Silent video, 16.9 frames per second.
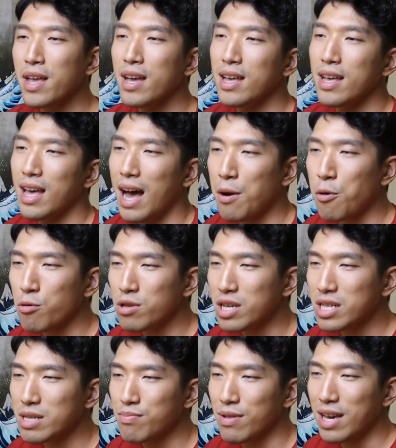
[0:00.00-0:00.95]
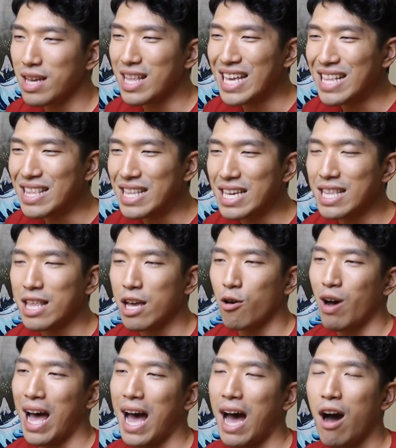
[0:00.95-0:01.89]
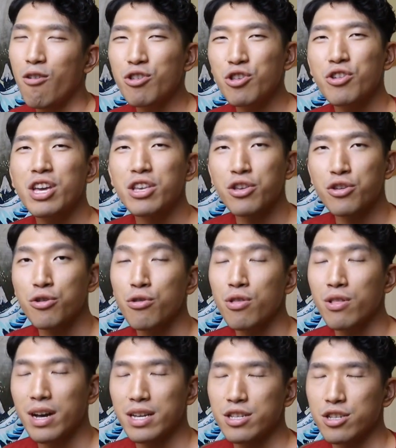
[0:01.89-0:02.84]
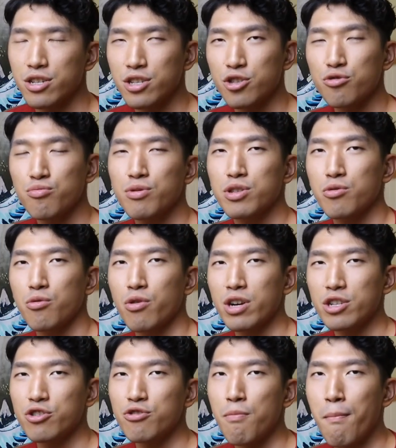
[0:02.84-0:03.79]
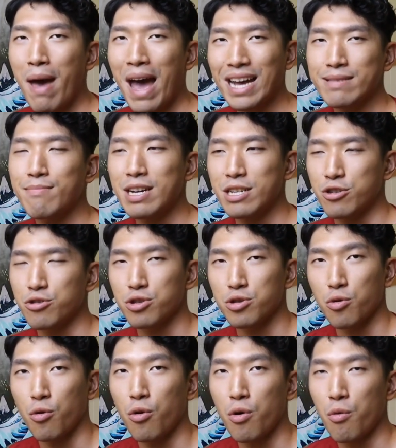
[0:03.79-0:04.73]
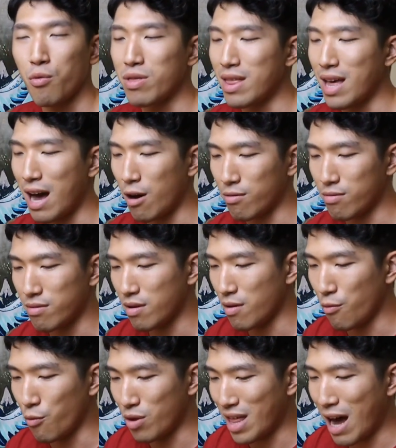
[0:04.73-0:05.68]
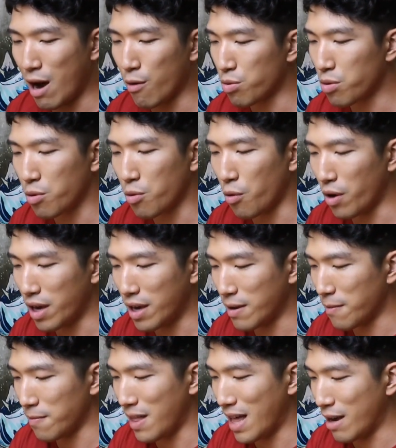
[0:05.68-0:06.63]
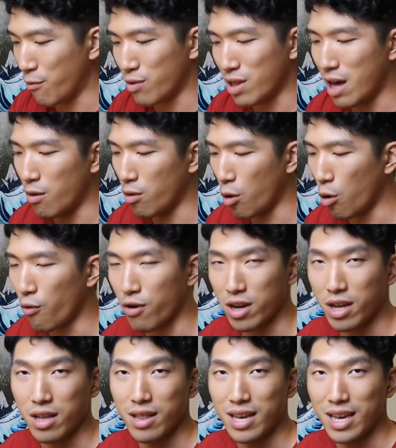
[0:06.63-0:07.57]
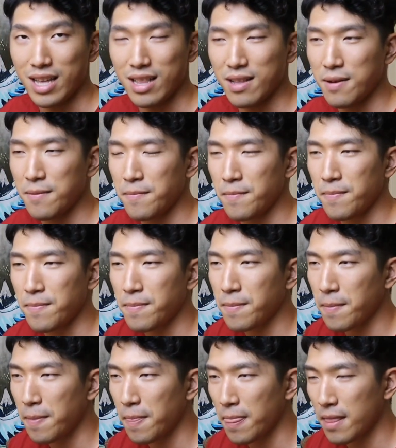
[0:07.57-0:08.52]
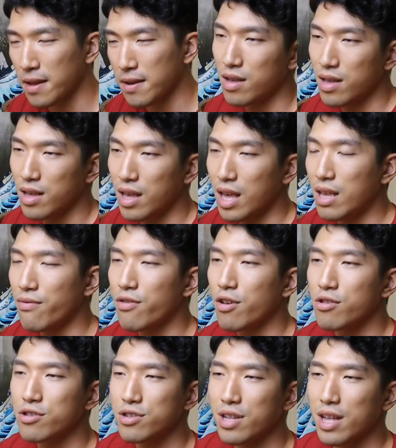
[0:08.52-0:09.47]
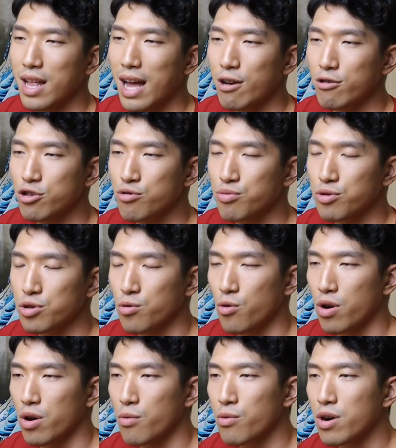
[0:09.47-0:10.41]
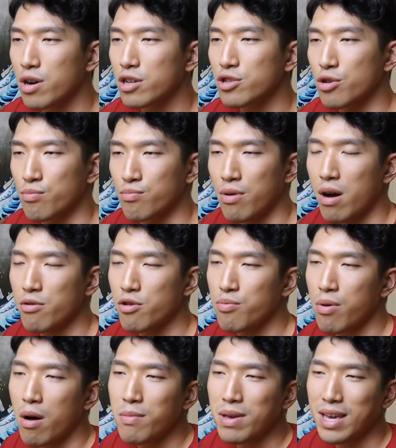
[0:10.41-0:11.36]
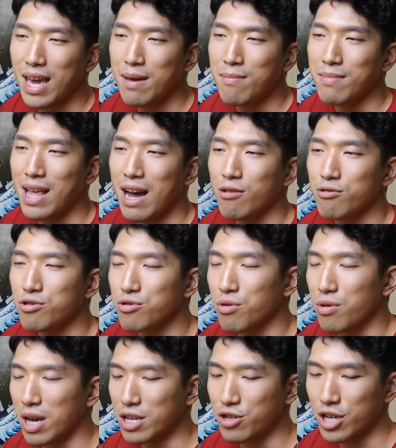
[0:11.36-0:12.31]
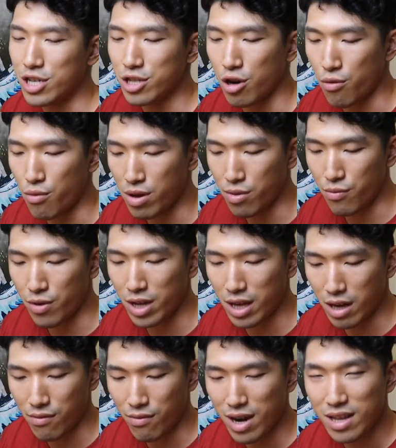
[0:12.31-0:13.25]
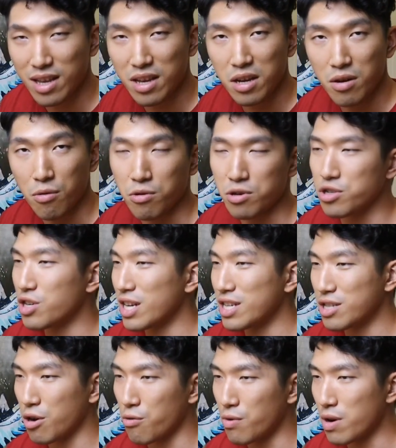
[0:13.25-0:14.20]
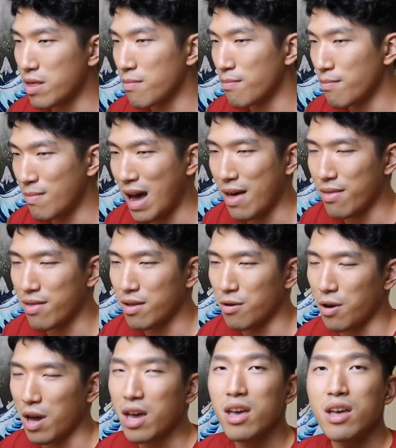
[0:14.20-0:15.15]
I'm going to explain in detail how you can utilize super scoring to maximize your score without, without going like, without overkilling it. And if you understand how super scoring works, you're pro you probably came down to, okay, should I start with reading and writing or should I start with math, okay?